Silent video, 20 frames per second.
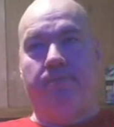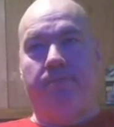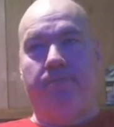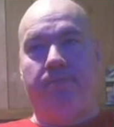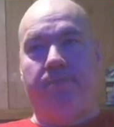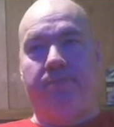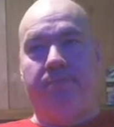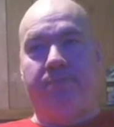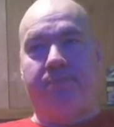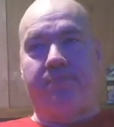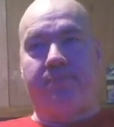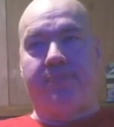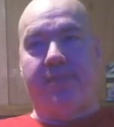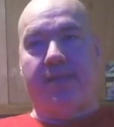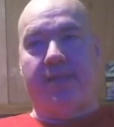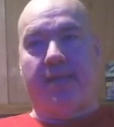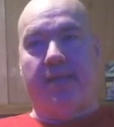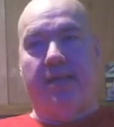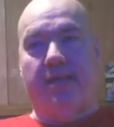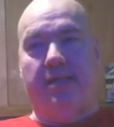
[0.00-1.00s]

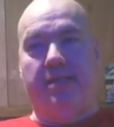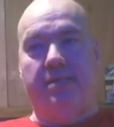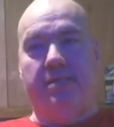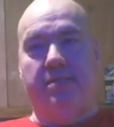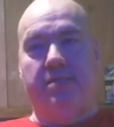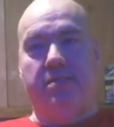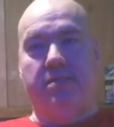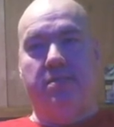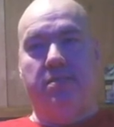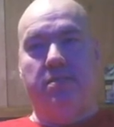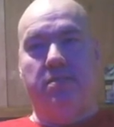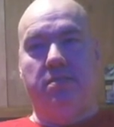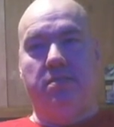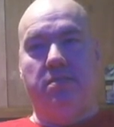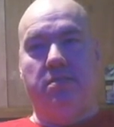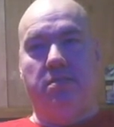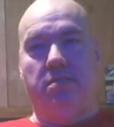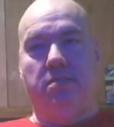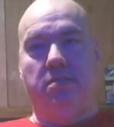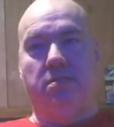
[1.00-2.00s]

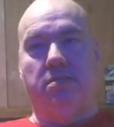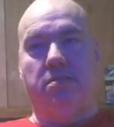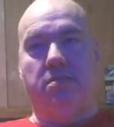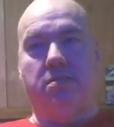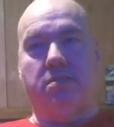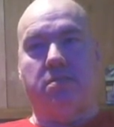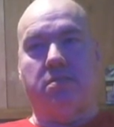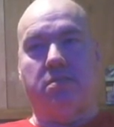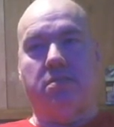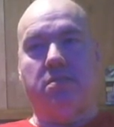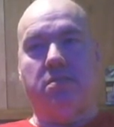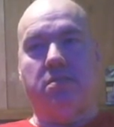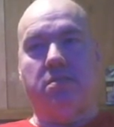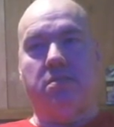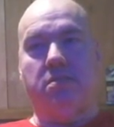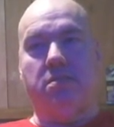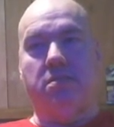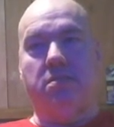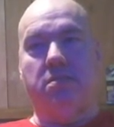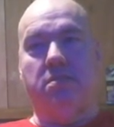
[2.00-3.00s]

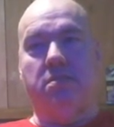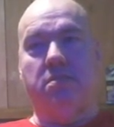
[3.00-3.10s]
Nothing is said.